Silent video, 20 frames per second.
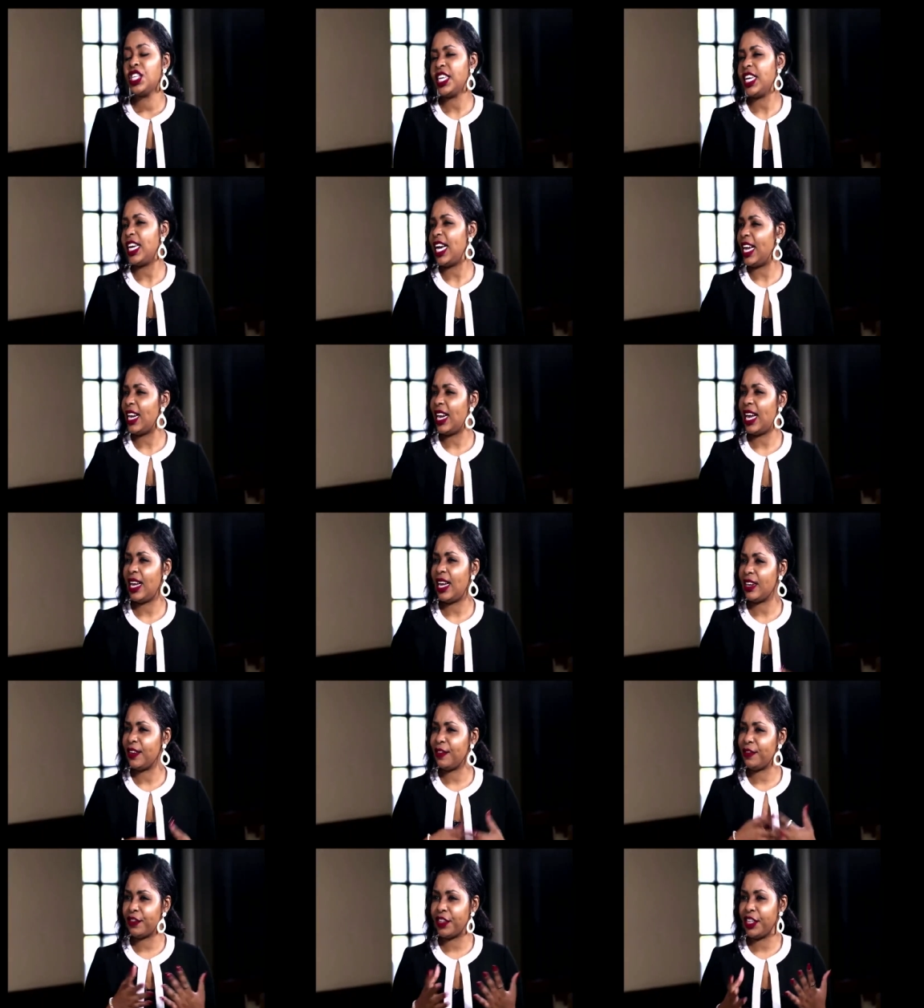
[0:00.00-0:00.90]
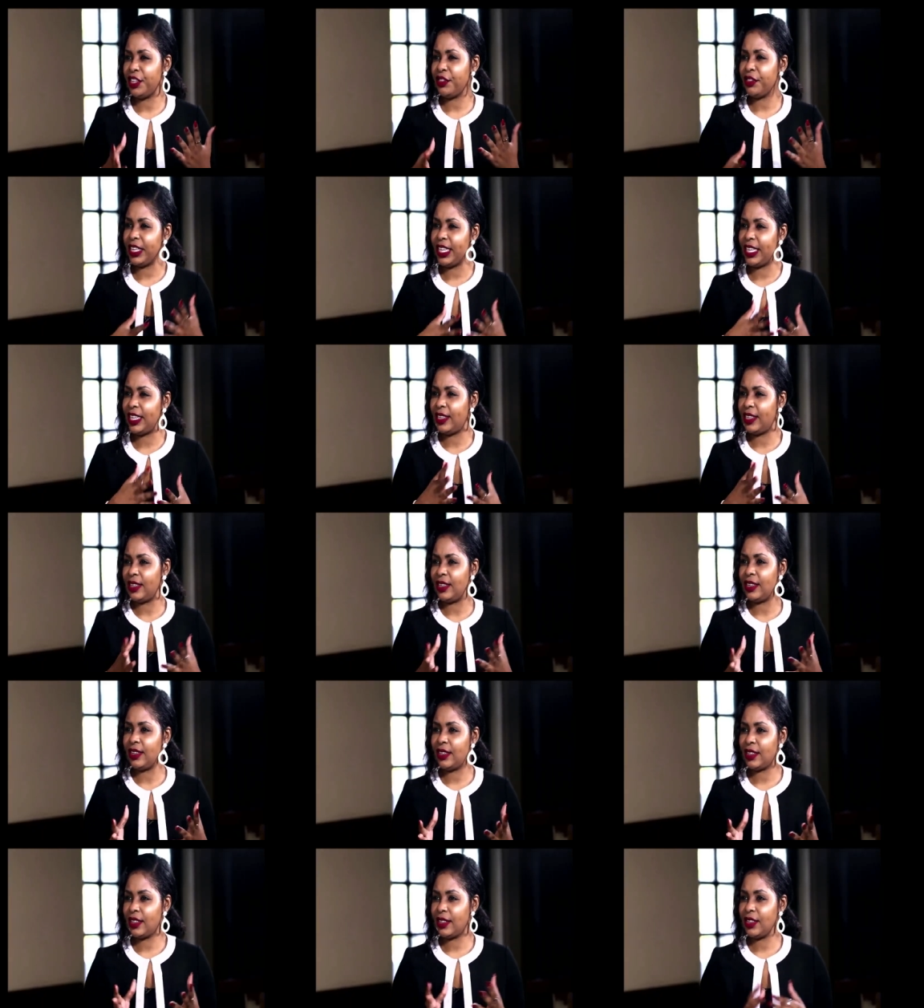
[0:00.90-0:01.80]
So you kind of had a free reign,
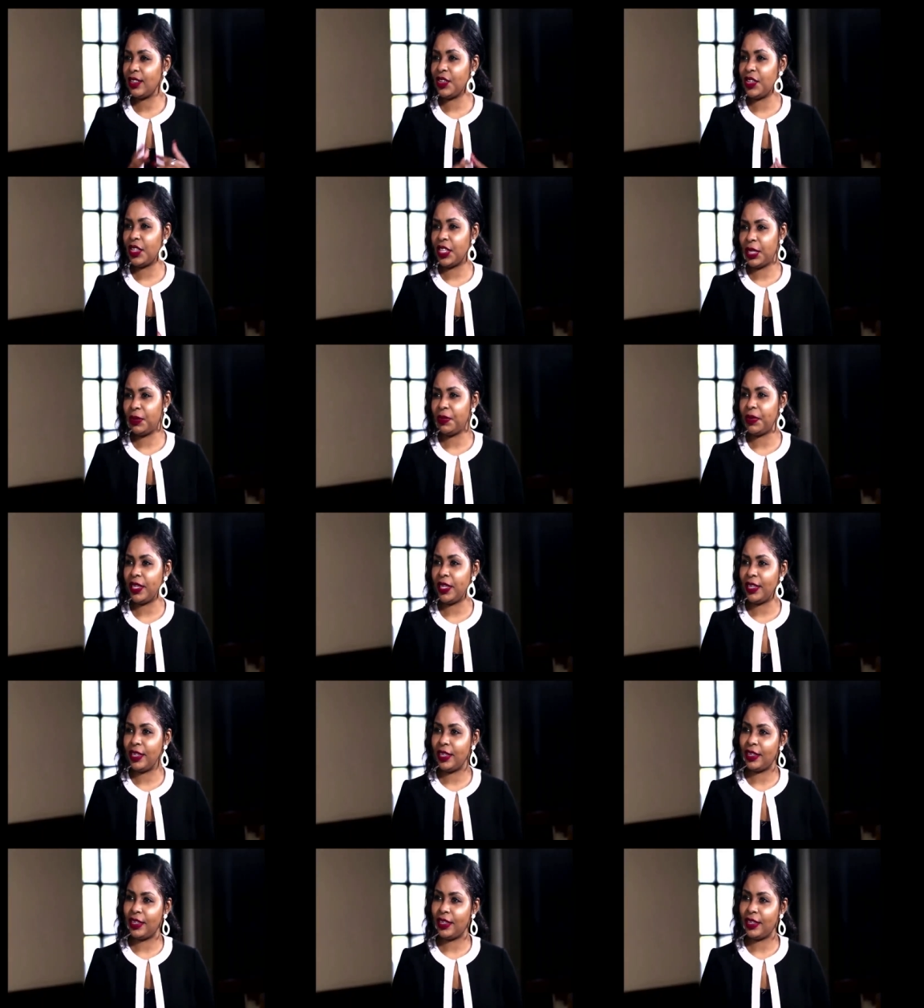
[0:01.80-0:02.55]
so to speak?